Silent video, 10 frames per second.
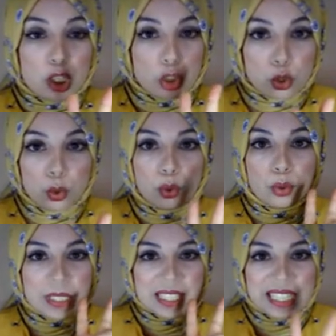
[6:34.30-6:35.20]

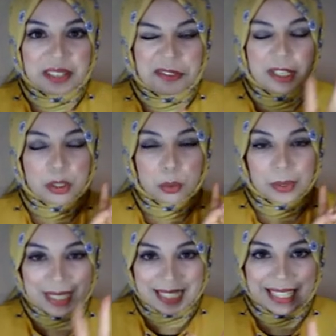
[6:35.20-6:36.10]
two different or
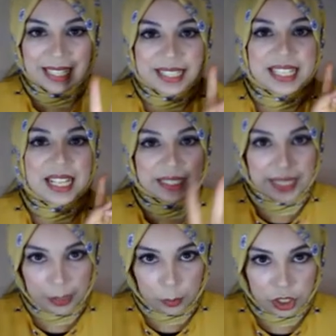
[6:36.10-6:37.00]
distinct
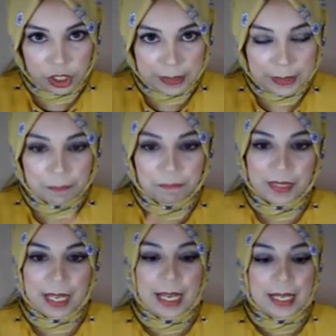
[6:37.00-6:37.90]
languages.
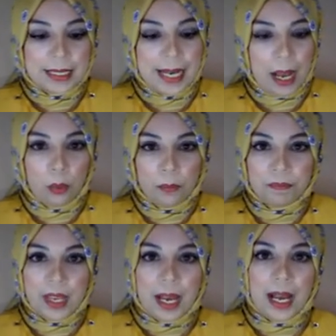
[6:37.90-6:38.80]

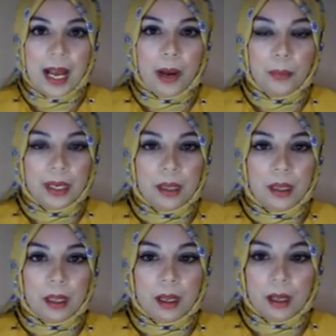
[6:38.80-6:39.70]
Now I
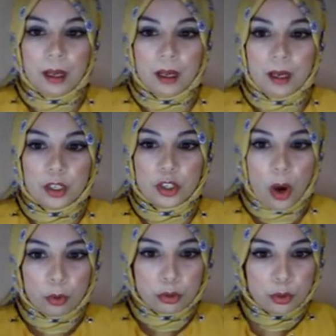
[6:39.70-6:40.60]
will
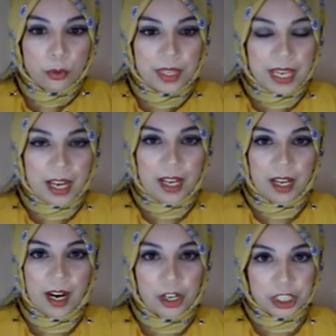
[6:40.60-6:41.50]
go to the
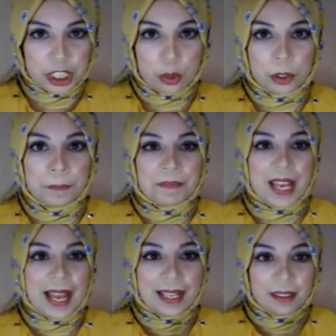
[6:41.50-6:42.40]
article
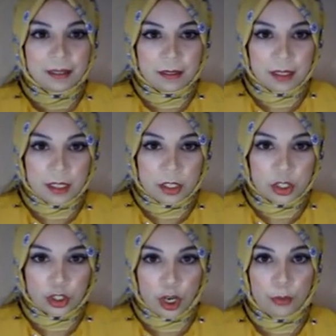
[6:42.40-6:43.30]
and
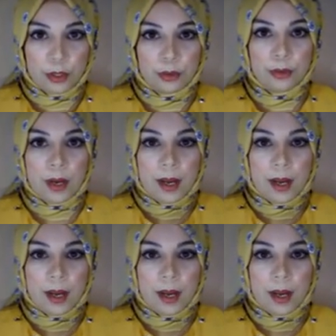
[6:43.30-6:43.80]
show you